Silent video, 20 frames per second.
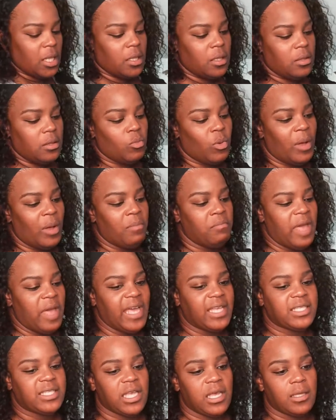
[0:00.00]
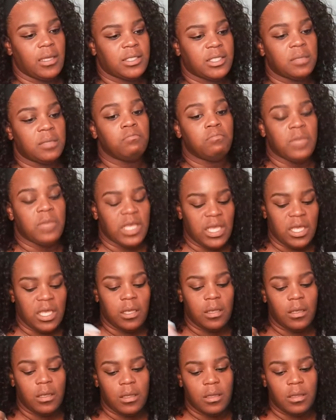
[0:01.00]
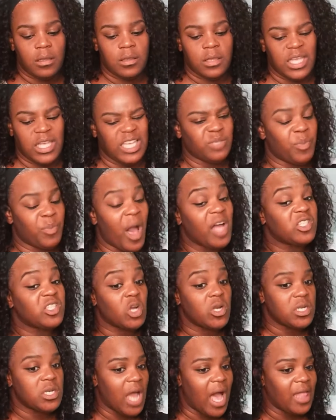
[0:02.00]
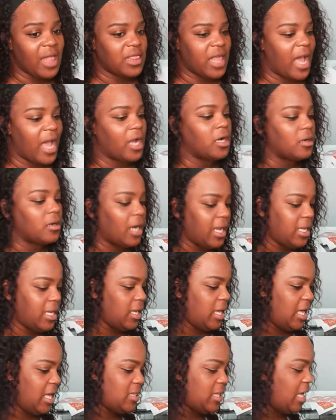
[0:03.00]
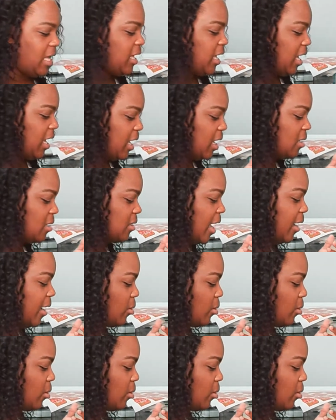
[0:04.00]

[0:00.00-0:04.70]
what makes it to me, these boxes are not that great and they can like